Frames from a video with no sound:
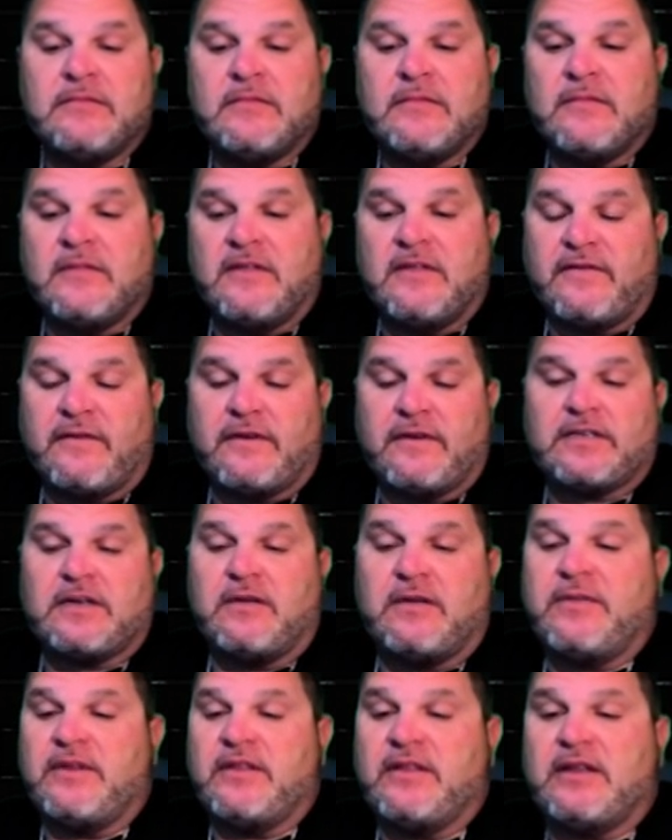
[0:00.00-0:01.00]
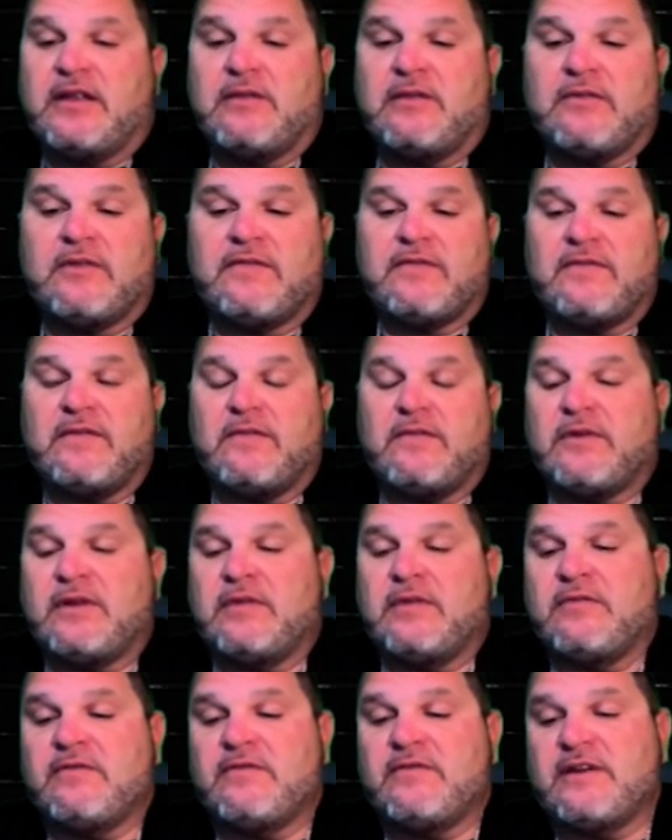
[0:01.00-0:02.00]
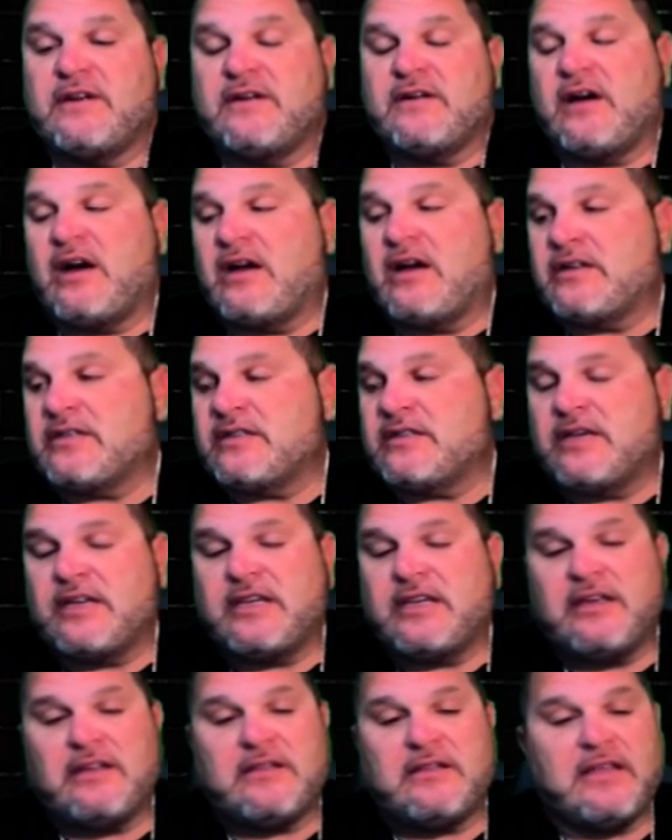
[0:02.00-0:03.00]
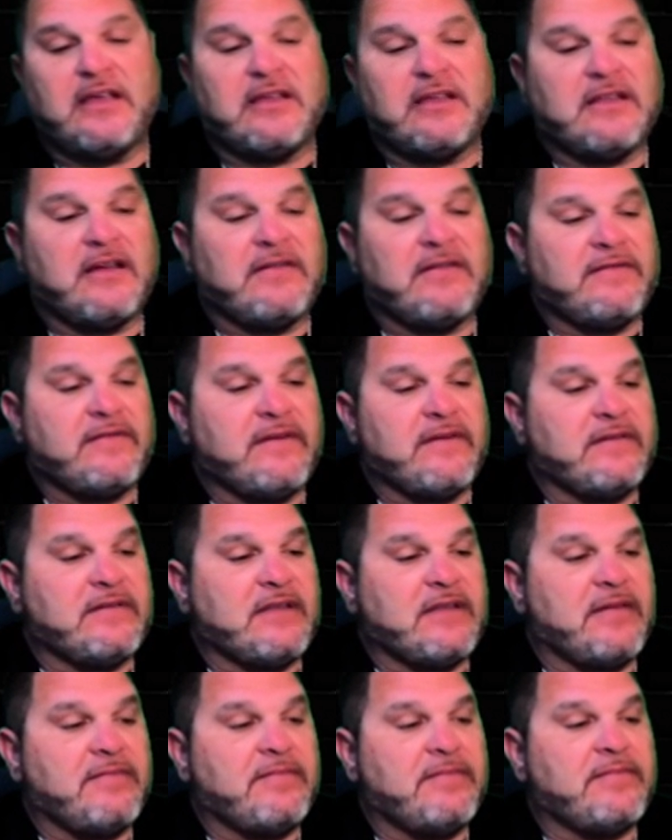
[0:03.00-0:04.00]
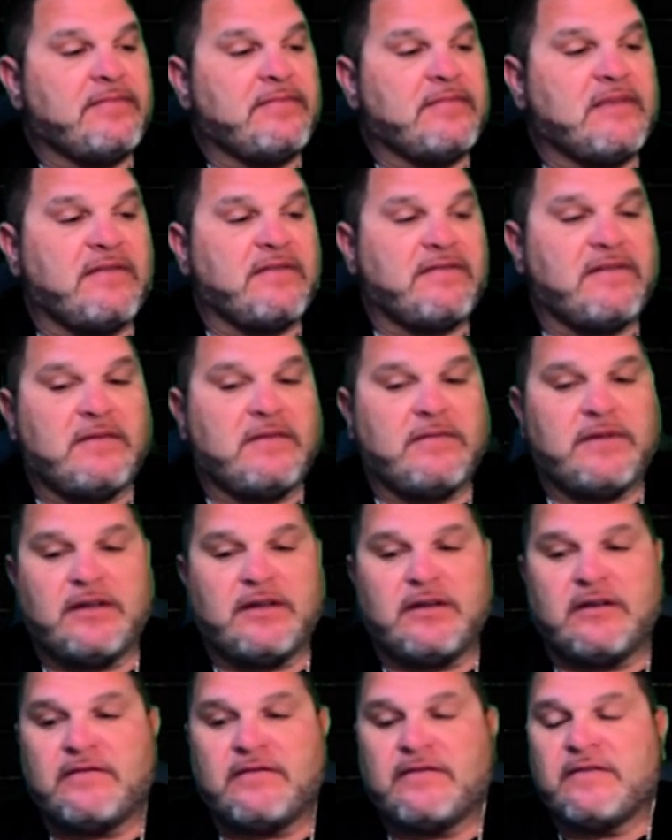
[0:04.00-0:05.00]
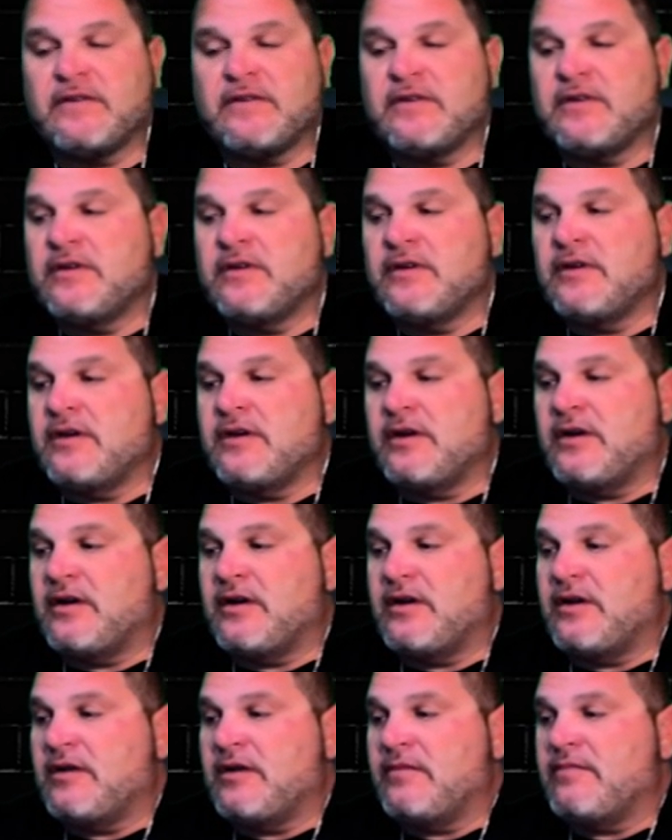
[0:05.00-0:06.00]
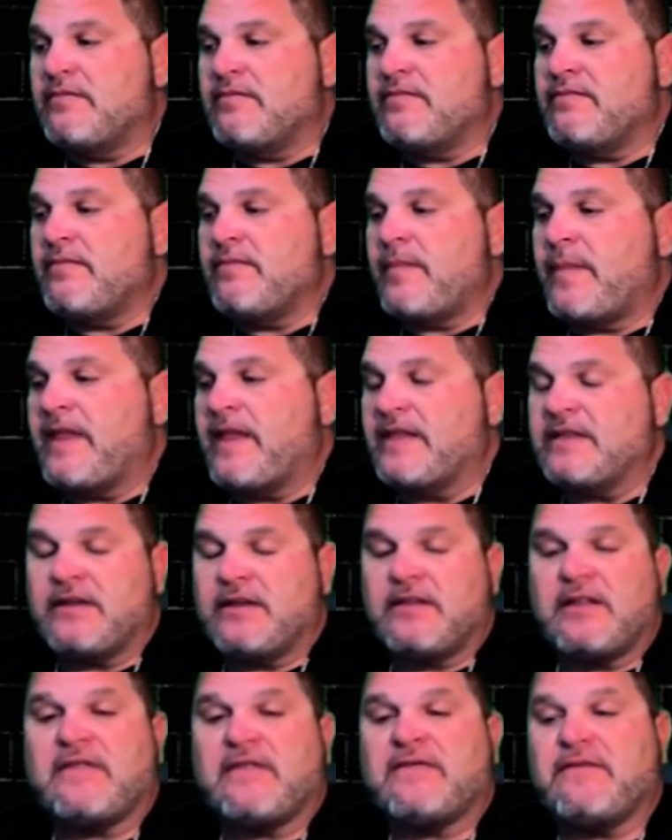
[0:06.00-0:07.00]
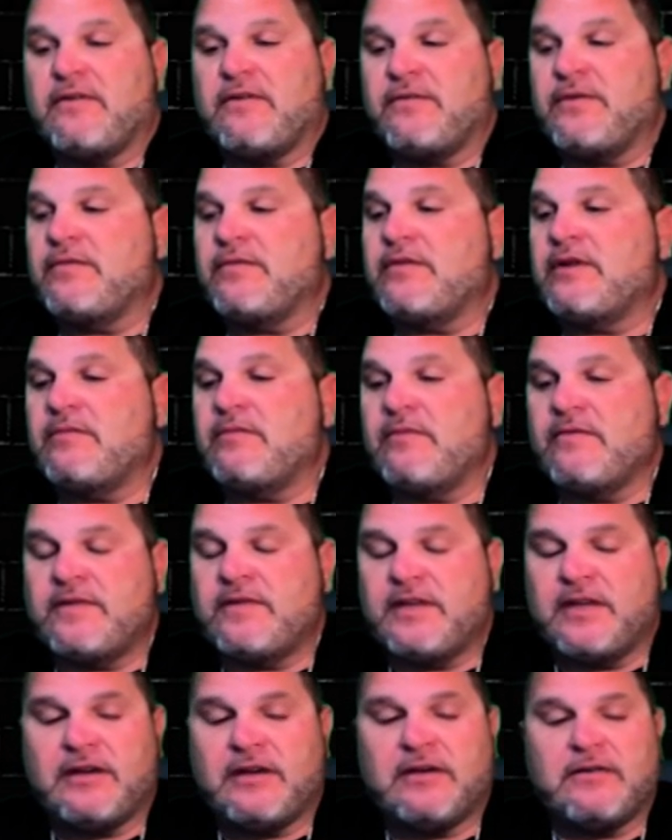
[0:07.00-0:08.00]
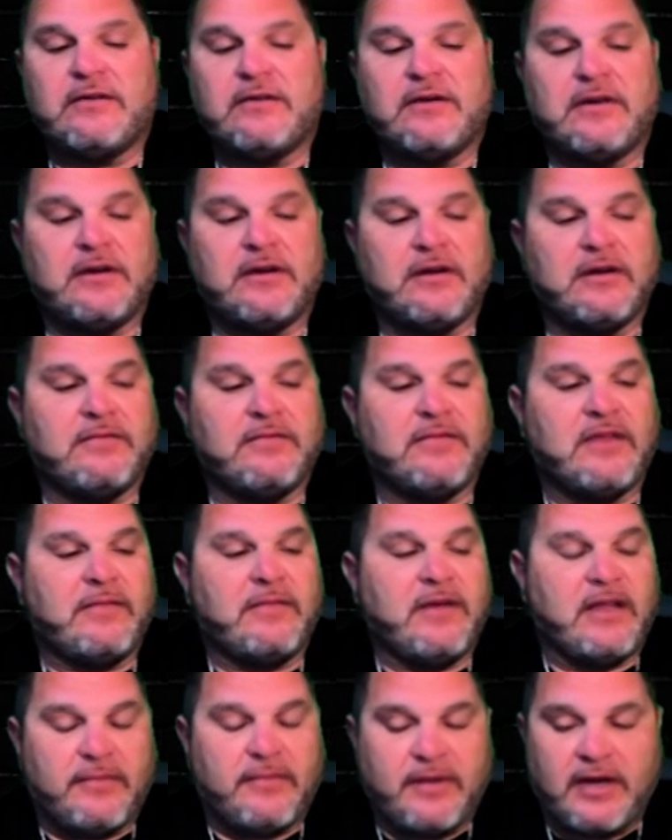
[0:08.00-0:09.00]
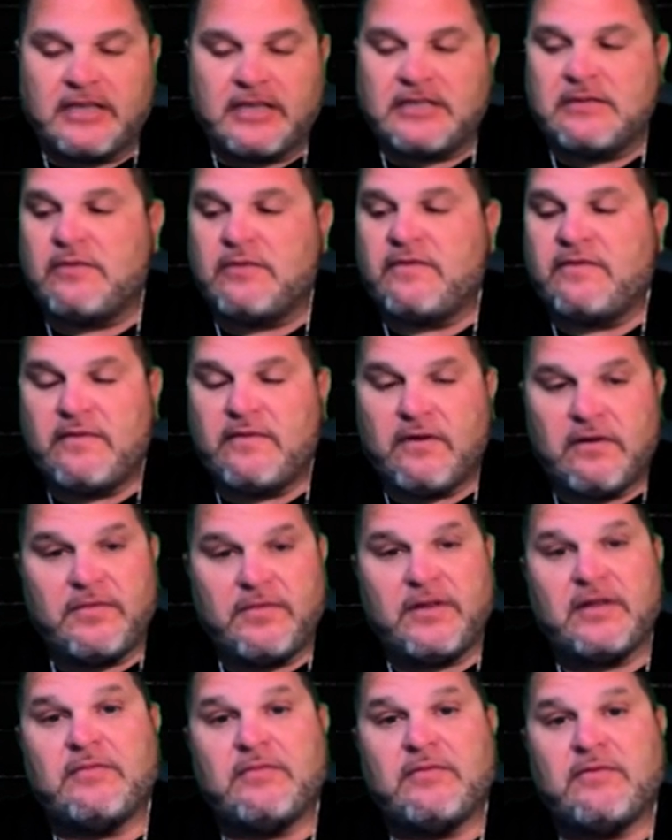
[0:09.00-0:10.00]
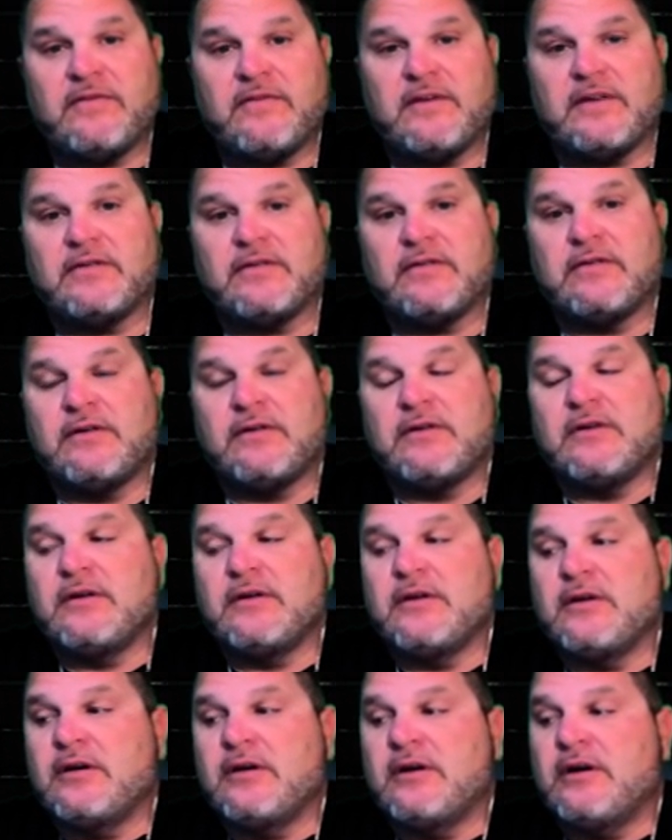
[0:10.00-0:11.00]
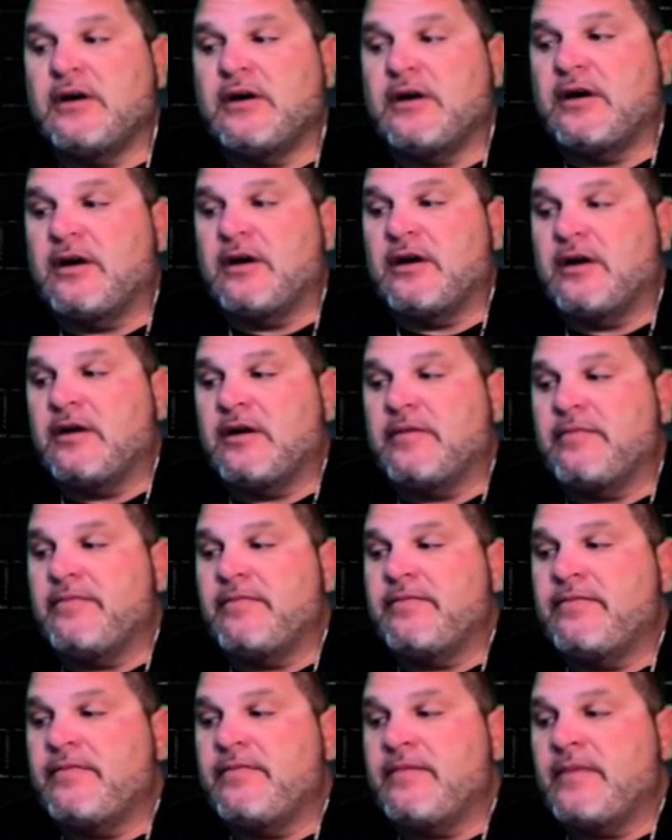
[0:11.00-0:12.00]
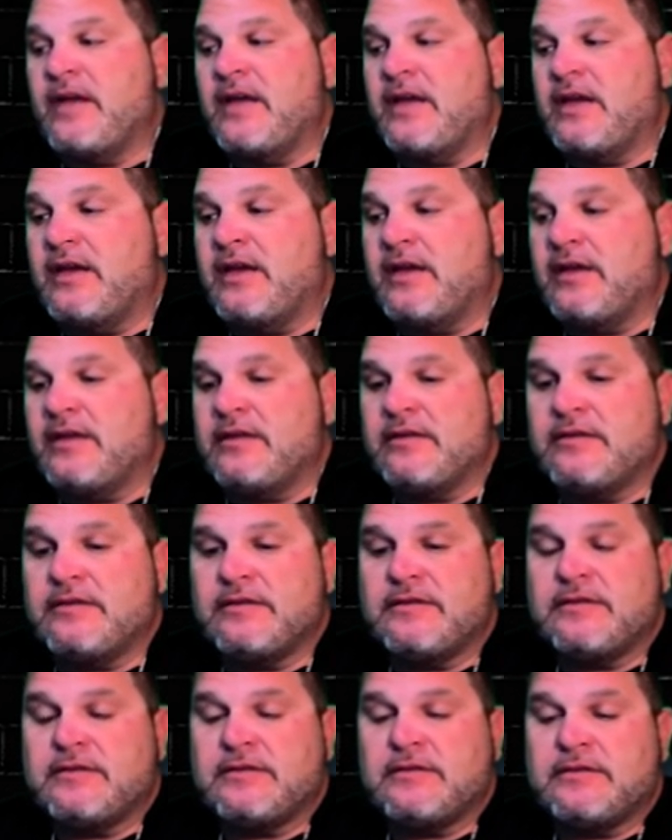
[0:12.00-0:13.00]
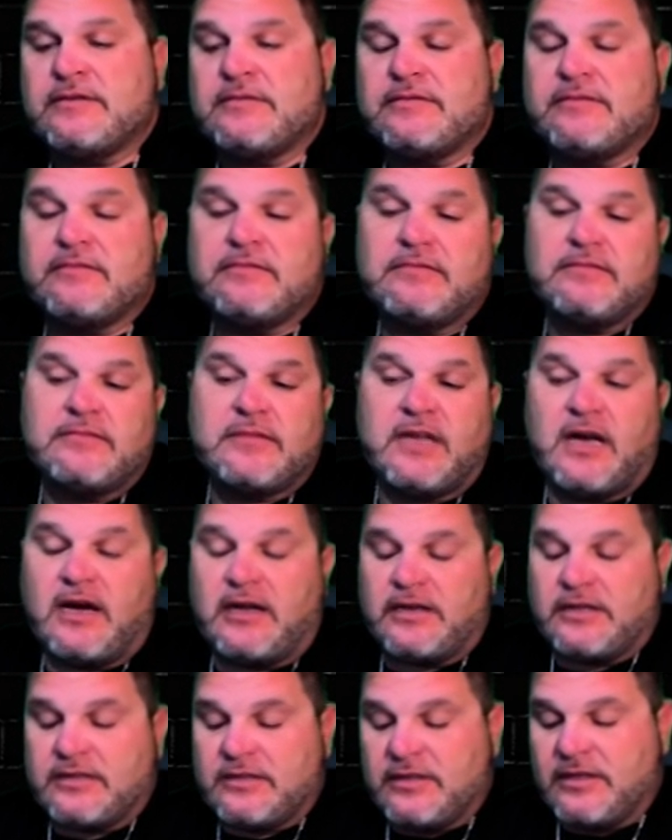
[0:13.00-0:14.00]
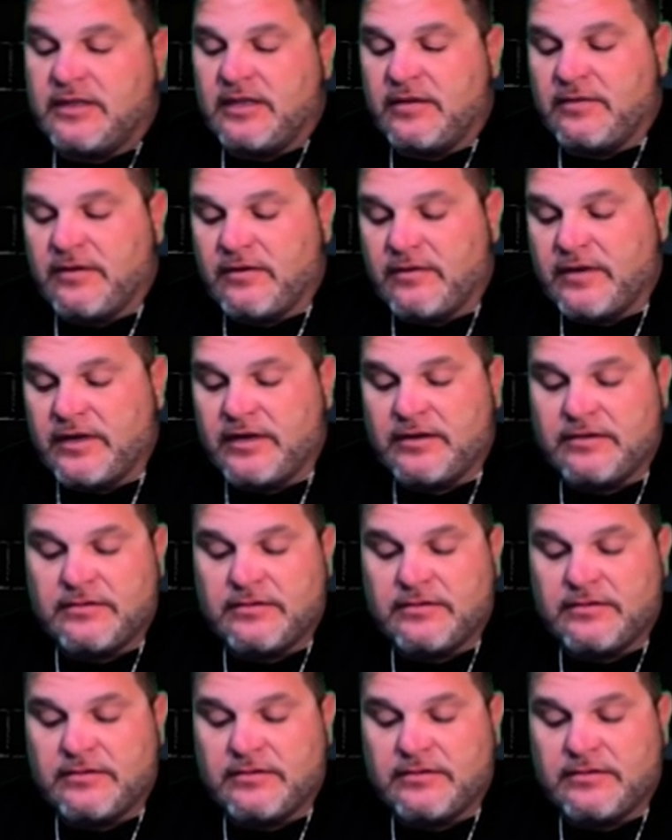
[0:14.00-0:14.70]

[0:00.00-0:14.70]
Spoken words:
The first company that I worked for when I moved here, honestly, I can't thank that family enough. They did a lot for me when I moved here. They made it possible for me to move here. And honestly, they were great.